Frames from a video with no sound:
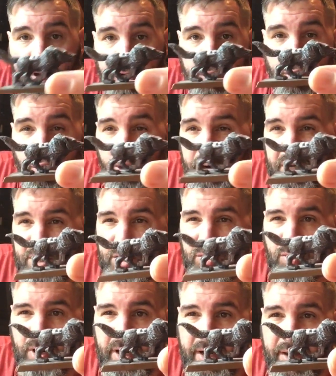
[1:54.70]
a Codex
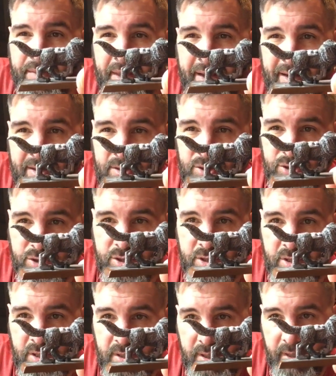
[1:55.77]
Grey, and then
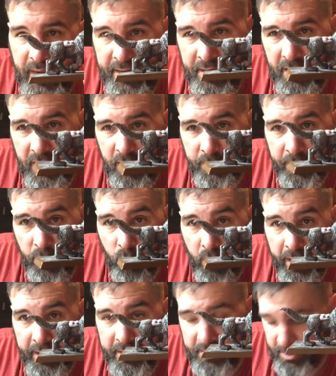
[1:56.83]
just added a little bit of
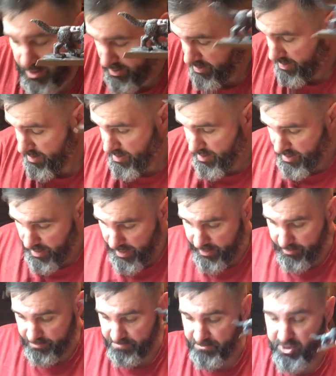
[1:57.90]
white.
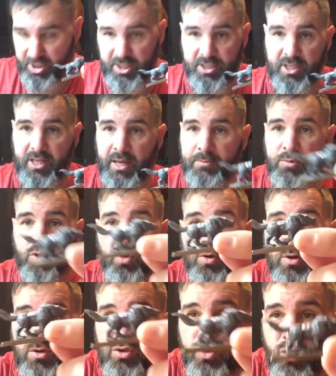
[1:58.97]
And 6 of them
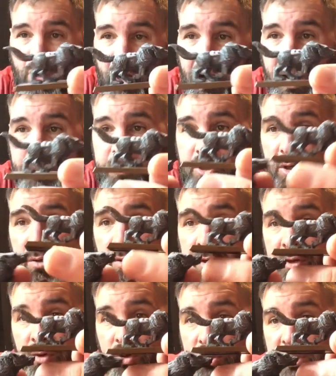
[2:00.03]
done. Took absolutely
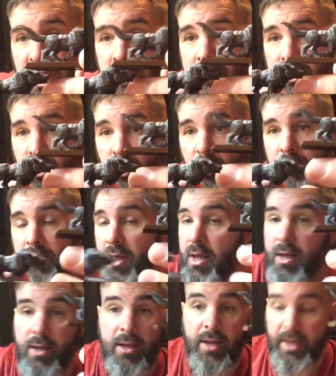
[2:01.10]
no time at all.
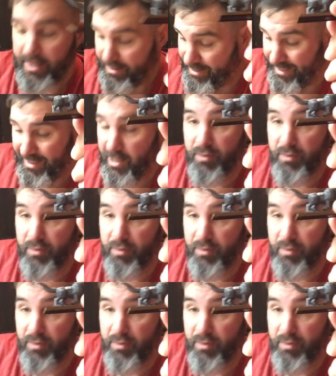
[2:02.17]
Didn't